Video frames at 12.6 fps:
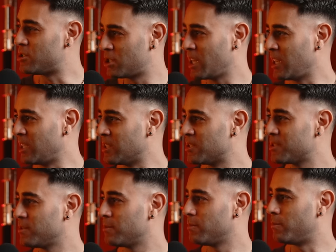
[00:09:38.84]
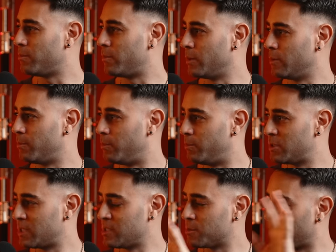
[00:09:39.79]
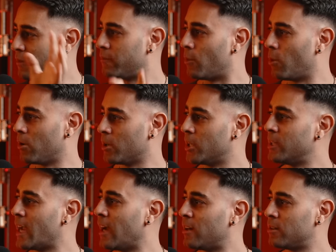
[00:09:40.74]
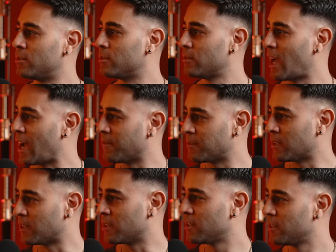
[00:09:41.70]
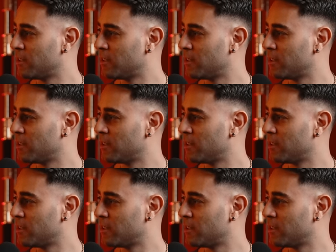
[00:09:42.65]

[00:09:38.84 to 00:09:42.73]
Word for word: change since before and now after?